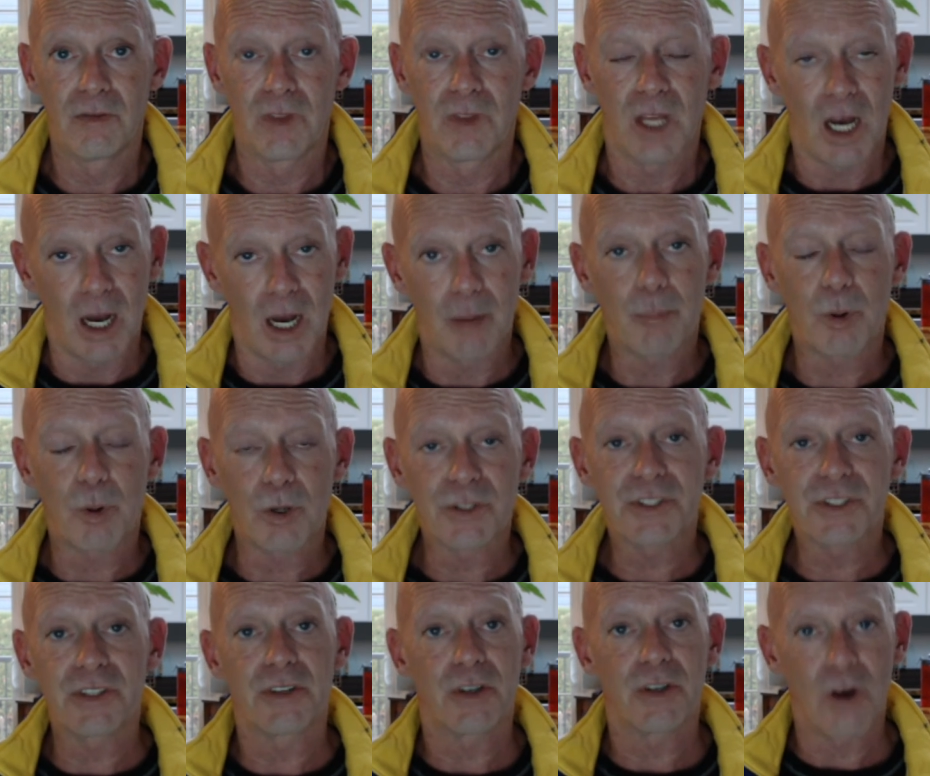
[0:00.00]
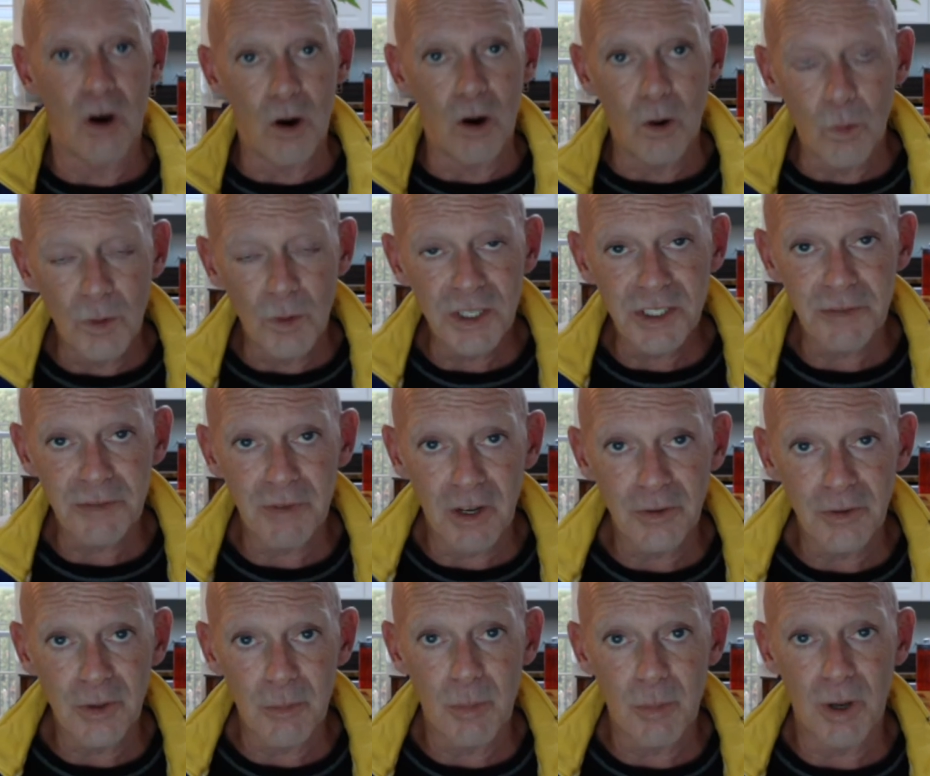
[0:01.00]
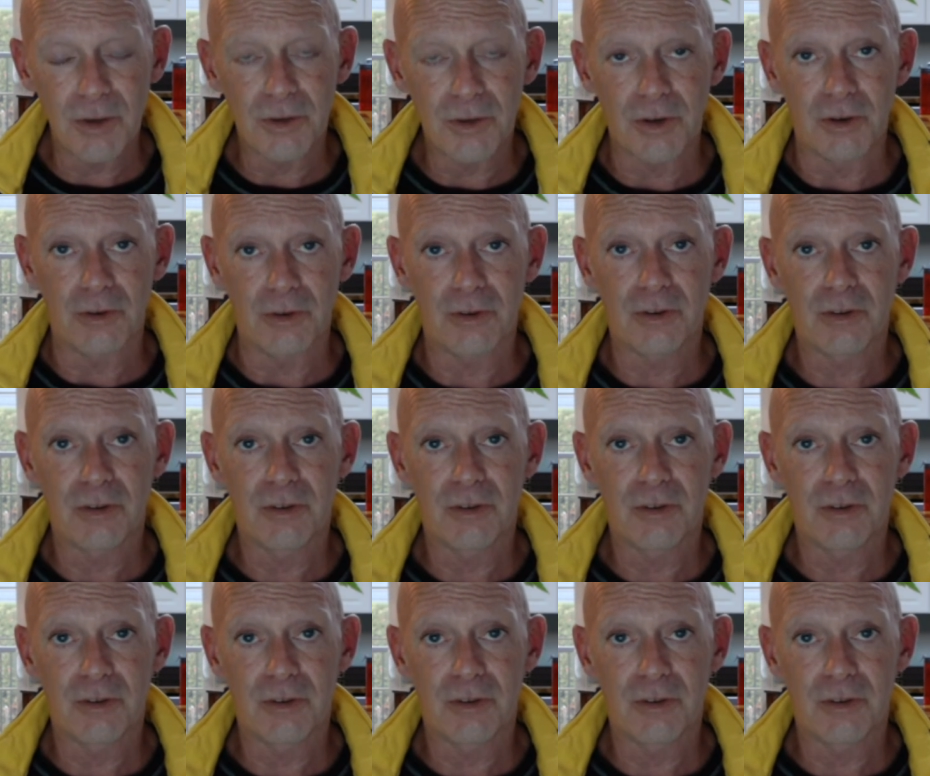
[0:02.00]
I personally always felt abundant.